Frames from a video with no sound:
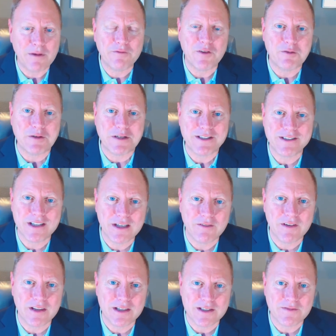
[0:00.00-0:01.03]
If you're
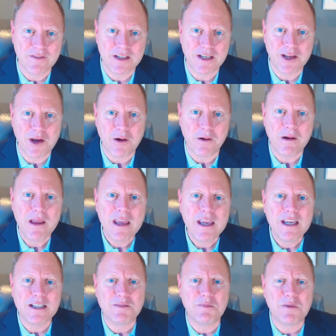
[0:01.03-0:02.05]
receiving this video,
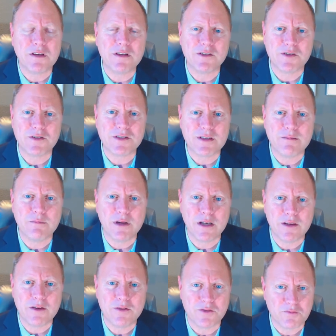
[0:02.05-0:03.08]
it's because you're
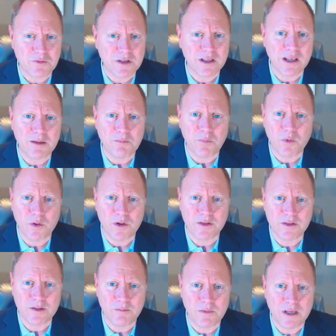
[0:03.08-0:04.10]
somebody who's really
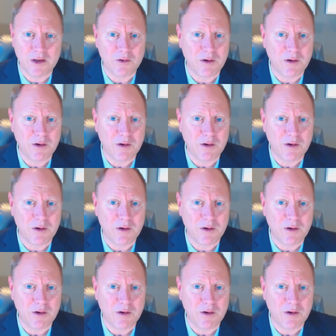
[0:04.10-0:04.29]
important to me.